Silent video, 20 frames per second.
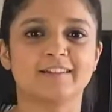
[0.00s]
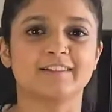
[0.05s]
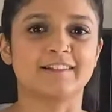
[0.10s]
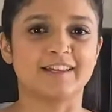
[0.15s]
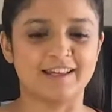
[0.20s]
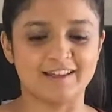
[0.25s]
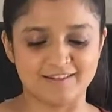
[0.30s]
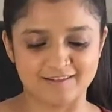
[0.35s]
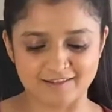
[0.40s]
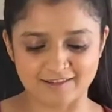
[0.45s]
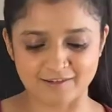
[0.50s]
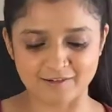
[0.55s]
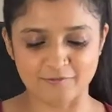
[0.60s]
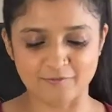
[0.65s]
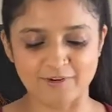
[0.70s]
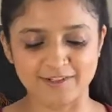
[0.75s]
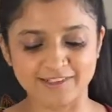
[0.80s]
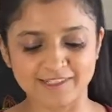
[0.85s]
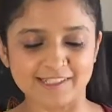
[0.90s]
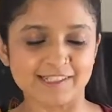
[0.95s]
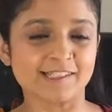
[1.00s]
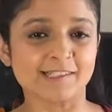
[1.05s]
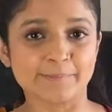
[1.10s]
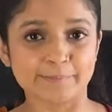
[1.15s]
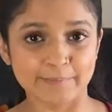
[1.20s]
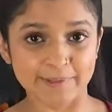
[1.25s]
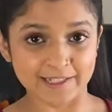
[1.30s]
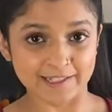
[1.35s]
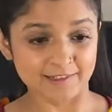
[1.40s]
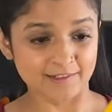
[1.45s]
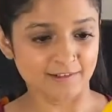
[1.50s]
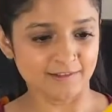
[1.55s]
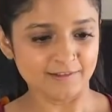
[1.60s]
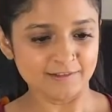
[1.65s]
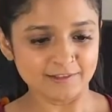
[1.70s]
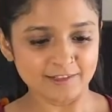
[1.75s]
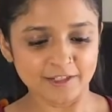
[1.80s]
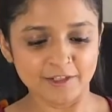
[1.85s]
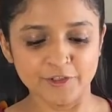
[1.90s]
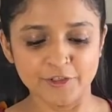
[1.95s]
Okay, so once it's
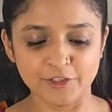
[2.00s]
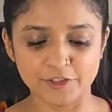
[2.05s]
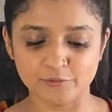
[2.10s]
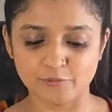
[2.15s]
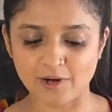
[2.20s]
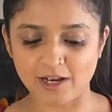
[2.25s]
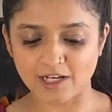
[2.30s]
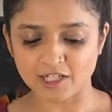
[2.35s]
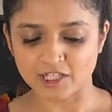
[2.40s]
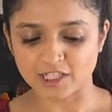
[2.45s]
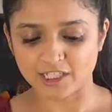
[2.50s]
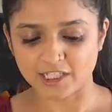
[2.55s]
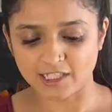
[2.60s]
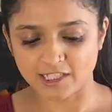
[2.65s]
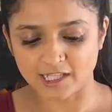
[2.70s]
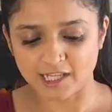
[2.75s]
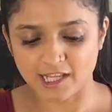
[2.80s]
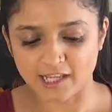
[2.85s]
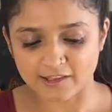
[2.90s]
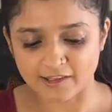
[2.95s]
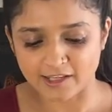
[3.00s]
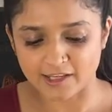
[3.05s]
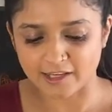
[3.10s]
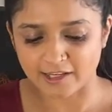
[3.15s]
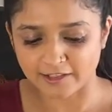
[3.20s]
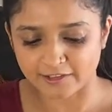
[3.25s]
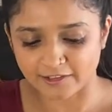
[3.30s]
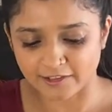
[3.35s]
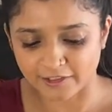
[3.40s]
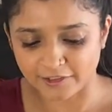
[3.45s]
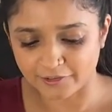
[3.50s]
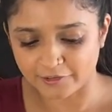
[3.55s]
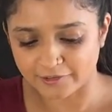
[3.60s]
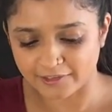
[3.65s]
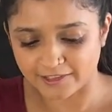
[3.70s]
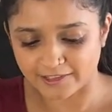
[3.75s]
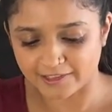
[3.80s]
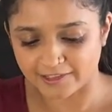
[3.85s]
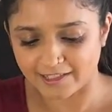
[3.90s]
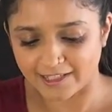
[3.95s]
peeled, you wash it and then you
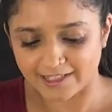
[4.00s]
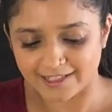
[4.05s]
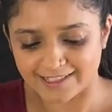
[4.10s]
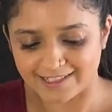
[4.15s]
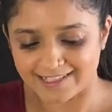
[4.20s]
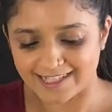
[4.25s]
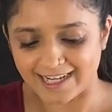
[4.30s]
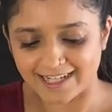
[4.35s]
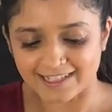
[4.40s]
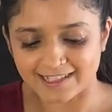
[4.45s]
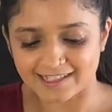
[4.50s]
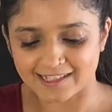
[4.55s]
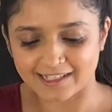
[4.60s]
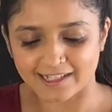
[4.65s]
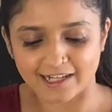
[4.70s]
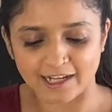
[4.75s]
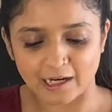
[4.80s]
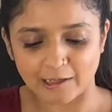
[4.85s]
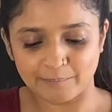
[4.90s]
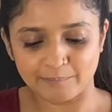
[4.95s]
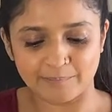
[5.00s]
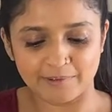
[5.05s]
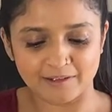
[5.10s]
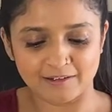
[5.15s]
can dice it up.